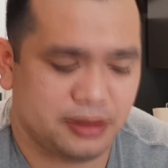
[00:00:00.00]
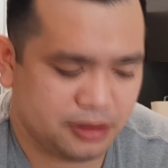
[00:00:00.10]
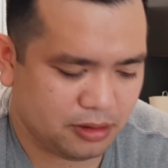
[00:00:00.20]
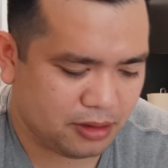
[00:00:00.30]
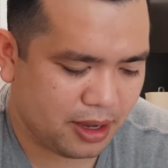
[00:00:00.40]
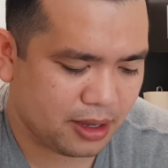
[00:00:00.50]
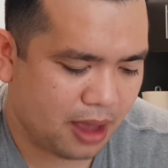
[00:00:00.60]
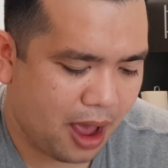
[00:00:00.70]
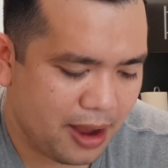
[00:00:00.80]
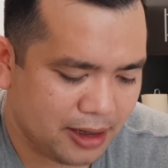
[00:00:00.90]
So
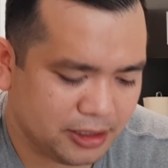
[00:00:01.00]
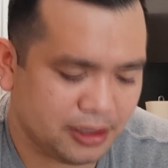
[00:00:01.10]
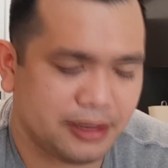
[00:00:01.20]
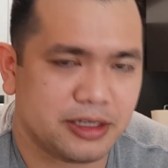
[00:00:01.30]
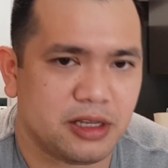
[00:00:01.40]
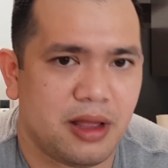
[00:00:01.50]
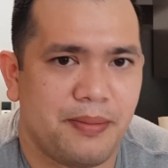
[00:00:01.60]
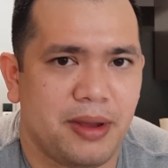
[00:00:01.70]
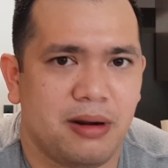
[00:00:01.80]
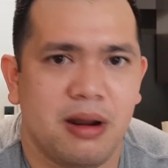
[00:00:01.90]
like, I actually like this a
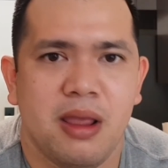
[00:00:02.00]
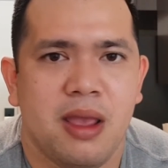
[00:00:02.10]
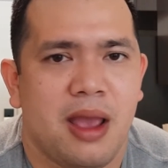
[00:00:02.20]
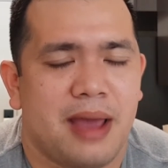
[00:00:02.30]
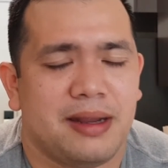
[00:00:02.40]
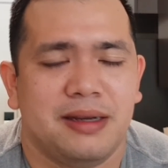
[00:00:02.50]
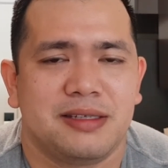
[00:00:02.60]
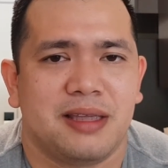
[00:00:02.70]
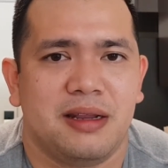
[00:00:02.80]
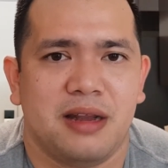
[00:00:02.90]
lot better, and I
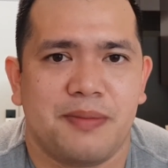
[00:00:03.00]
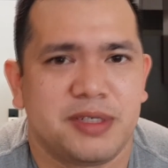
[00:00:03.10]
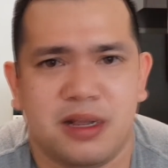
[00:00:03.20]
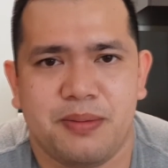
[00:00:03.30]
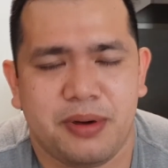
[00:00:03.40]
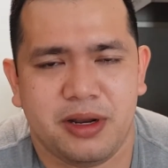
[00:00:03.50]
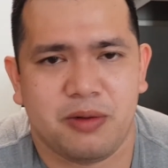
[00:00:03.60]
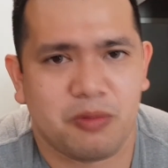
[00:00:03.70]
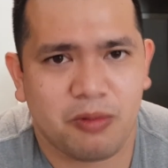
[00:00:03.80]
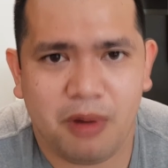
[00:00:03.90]
decided I'm just gonna put it
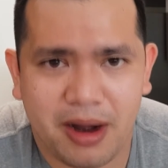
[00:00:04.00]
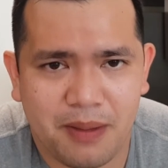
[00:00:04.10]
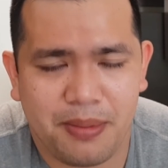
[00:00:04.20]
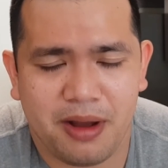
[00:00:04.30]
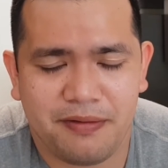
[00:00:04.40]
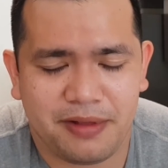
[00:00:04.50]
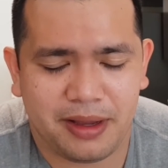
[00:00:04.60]
right above.